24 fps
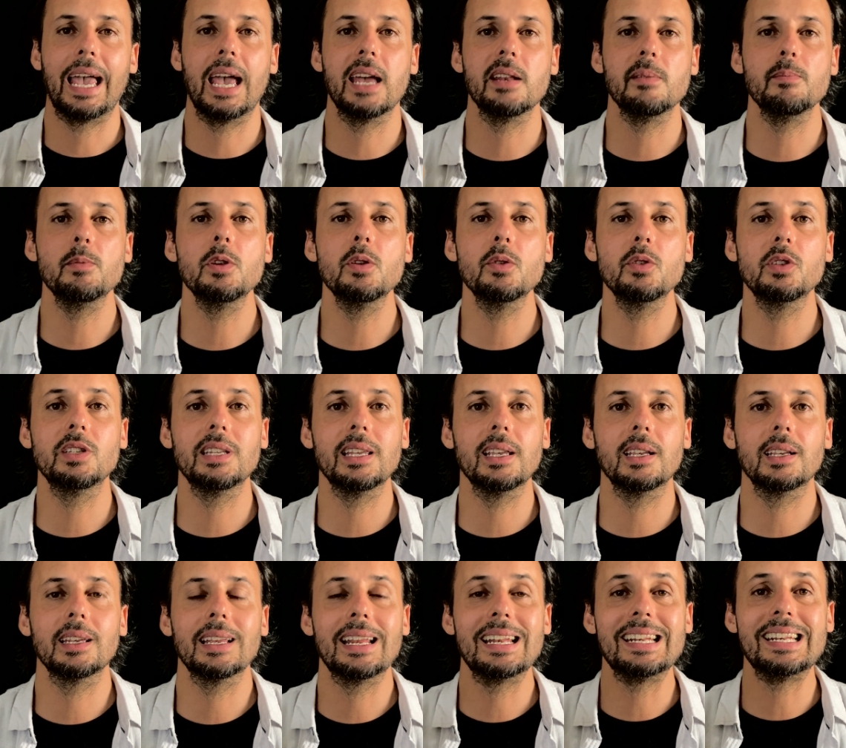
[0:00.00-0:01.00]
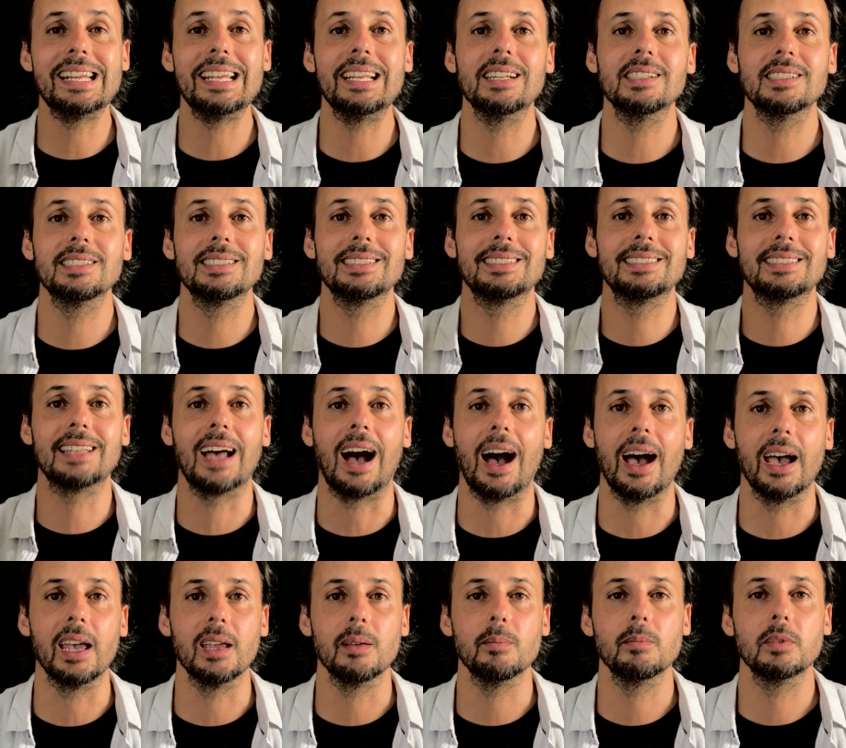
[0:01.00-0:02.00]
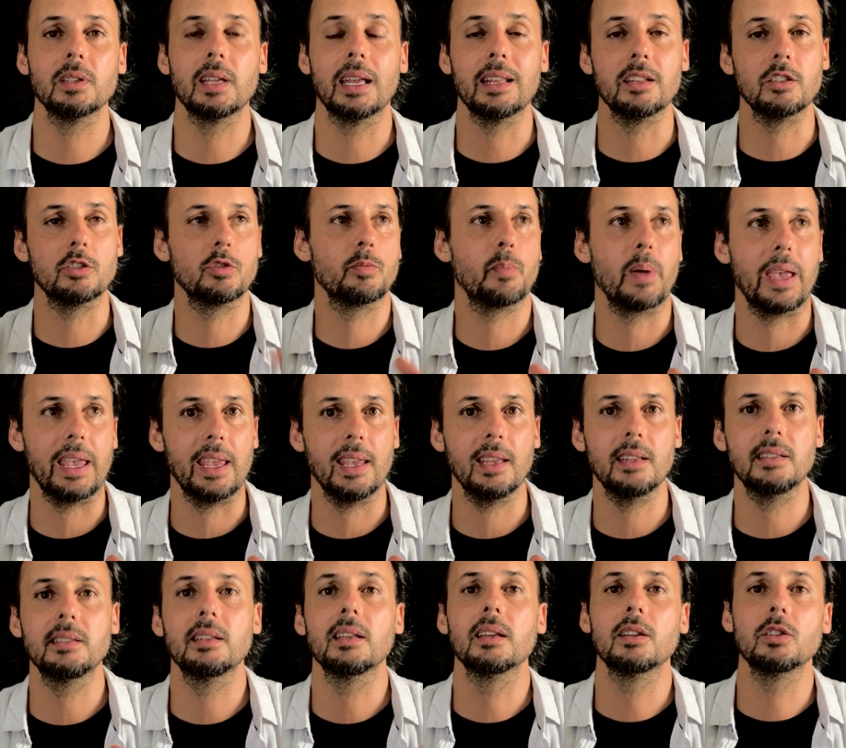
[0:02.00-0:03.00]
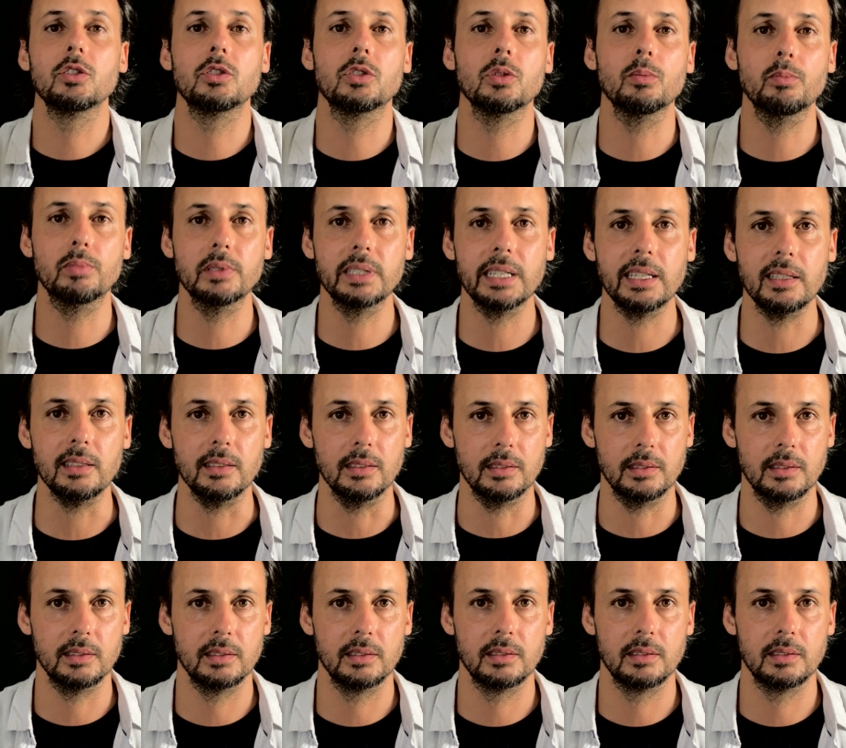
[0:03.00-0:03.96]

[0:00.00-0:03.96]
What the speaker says: And music needs time and space to breathe.